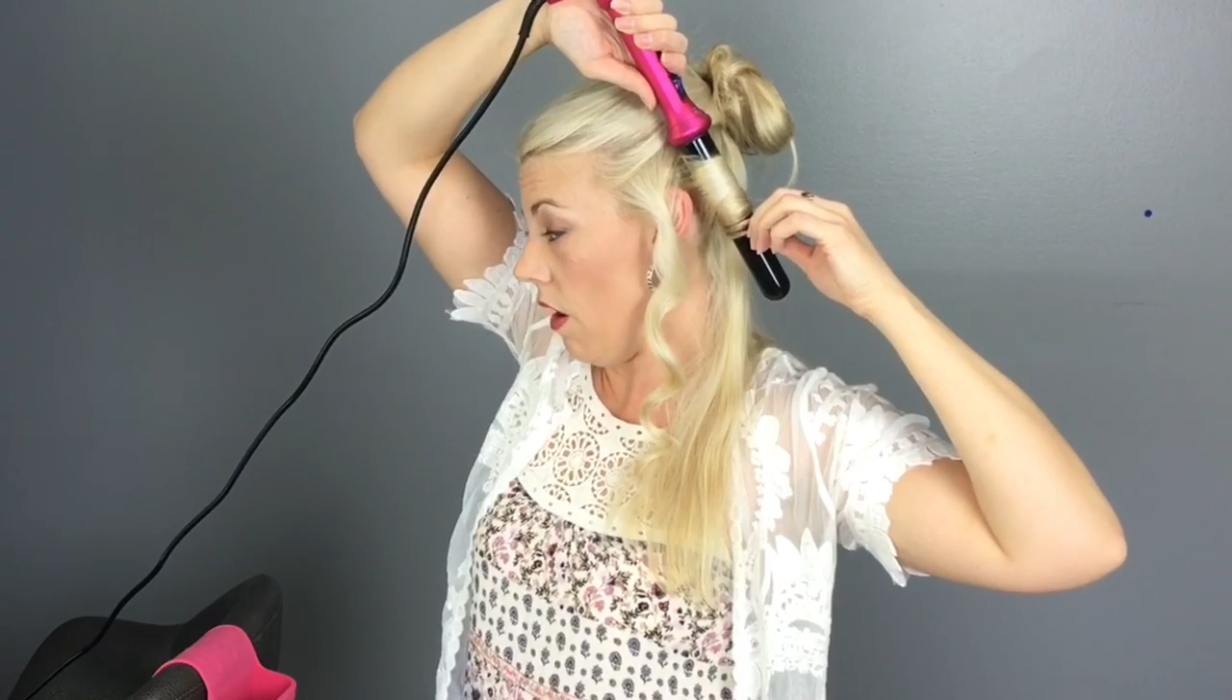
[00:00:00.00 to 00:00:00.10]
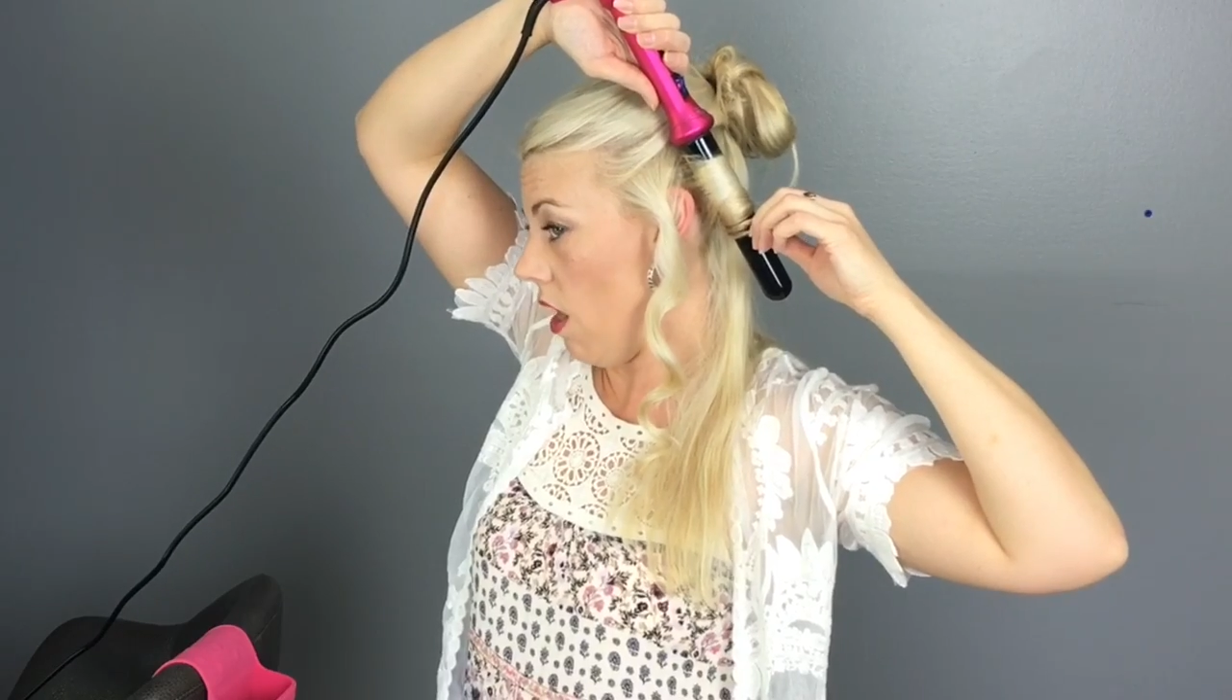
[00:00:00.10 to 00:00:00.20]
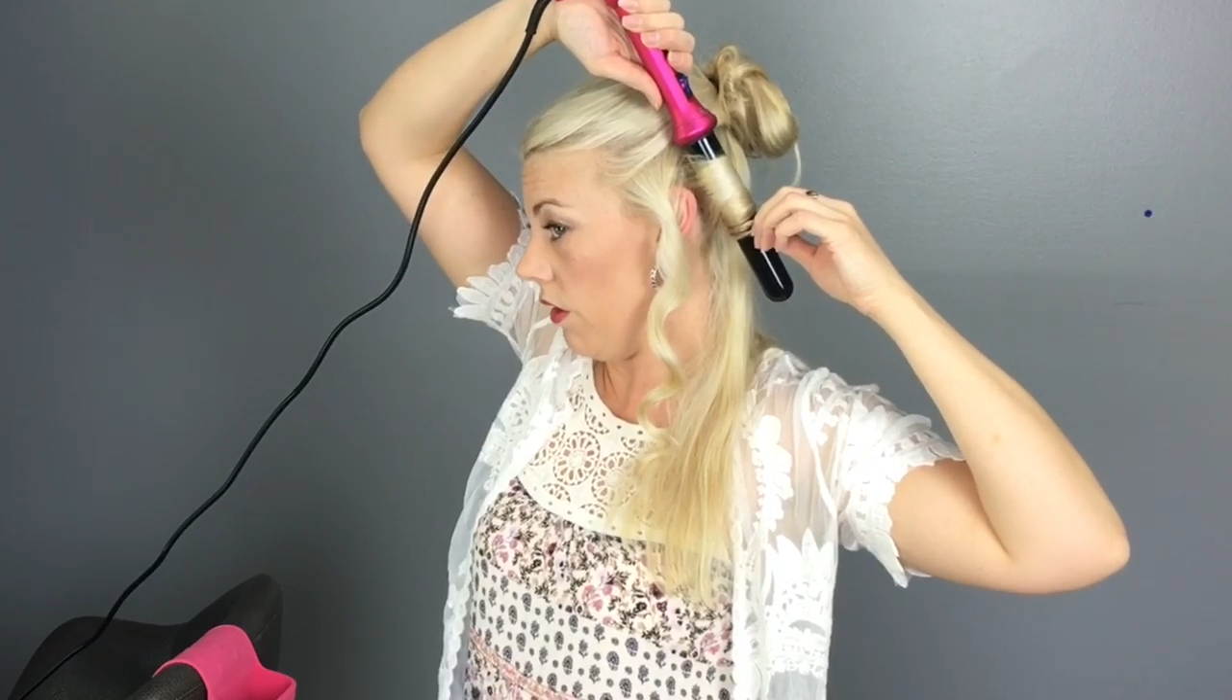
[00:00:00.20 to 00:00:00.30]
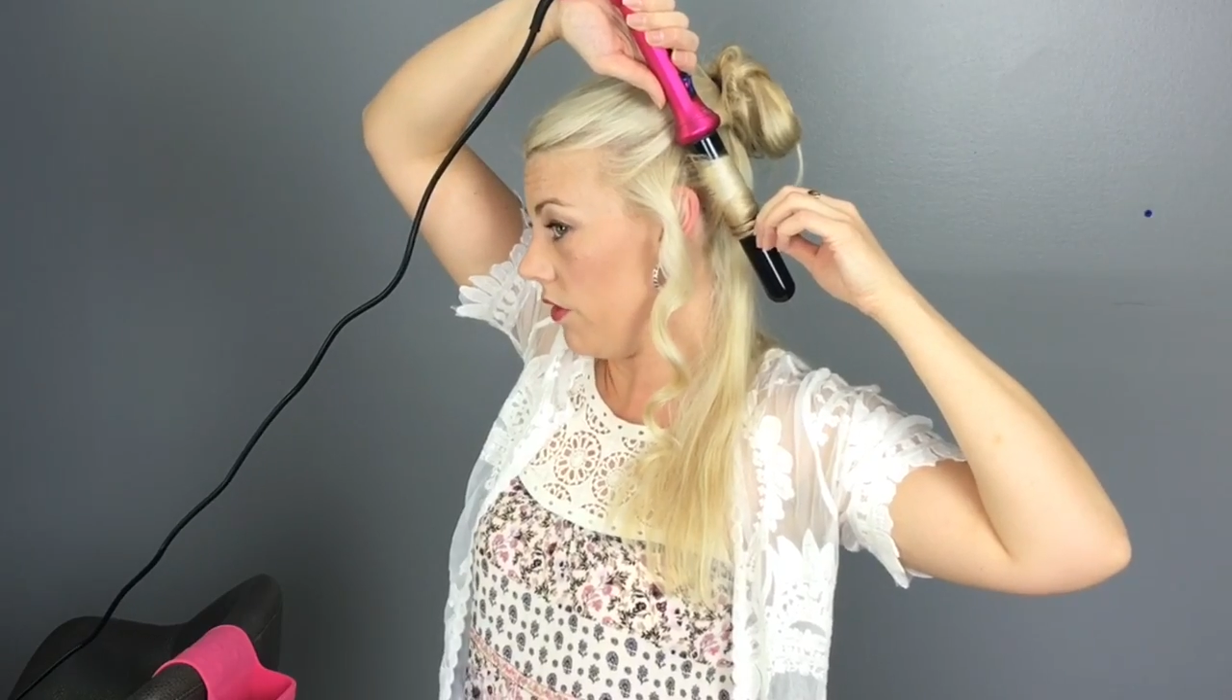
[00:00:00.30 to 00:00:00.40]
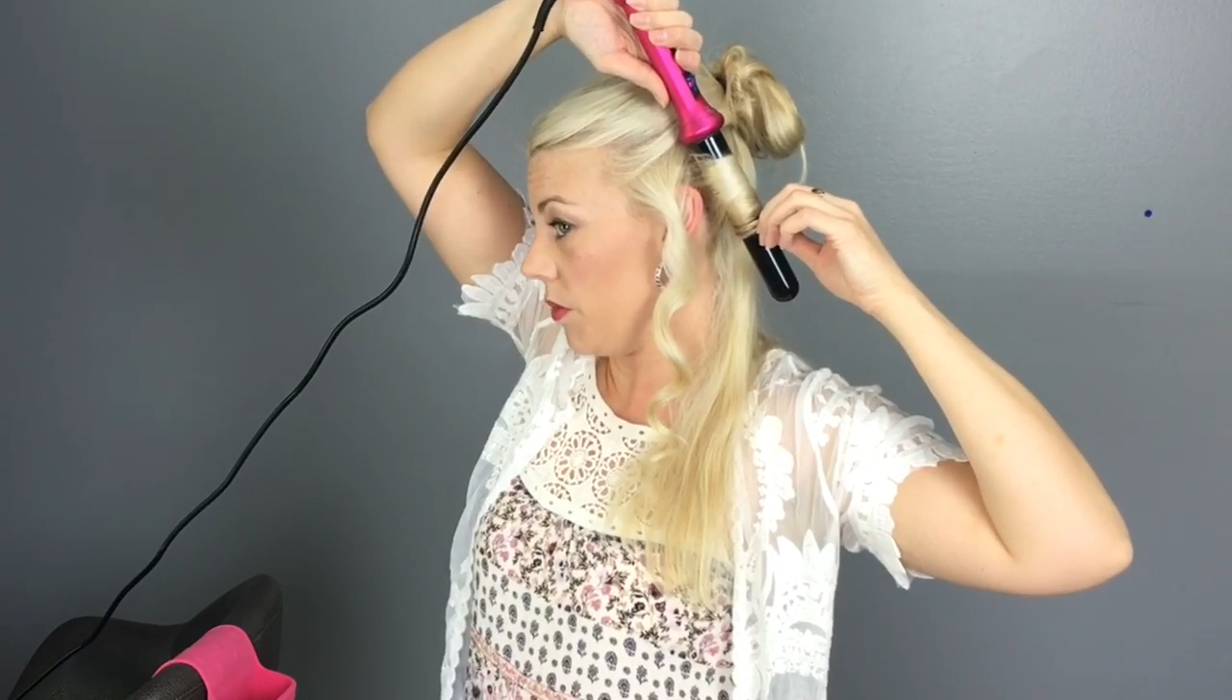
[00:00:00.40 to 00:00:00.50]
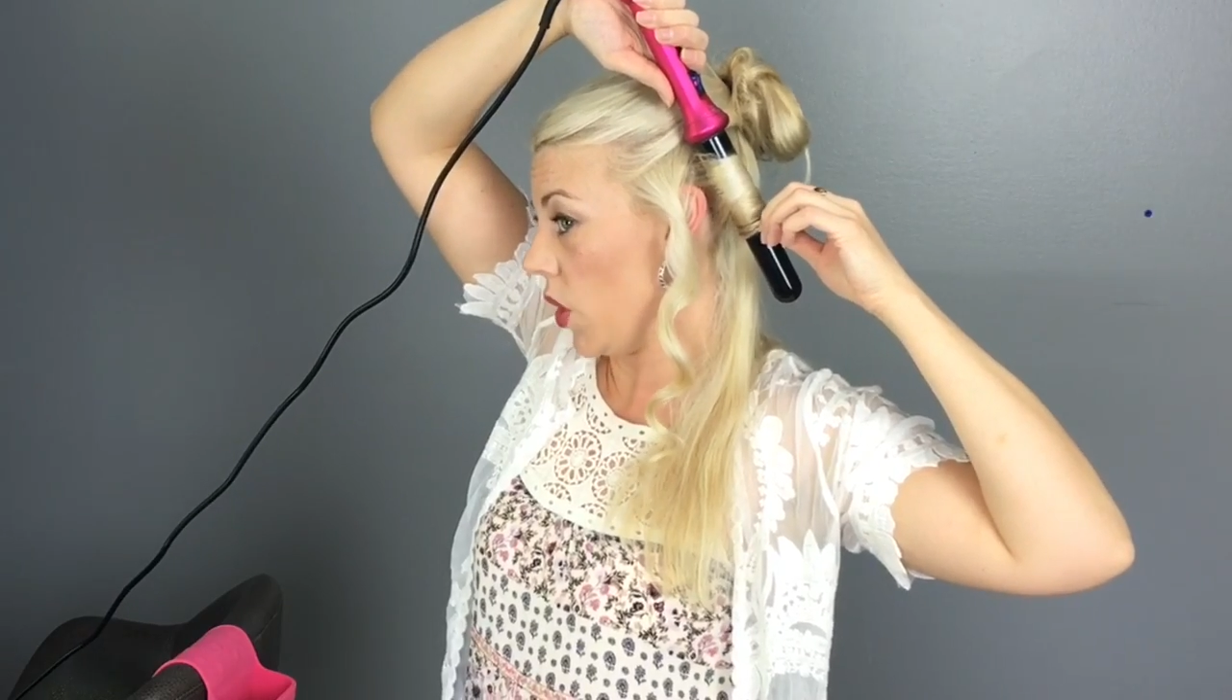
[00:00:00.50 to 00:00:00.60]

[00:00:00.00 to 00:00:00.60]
all of them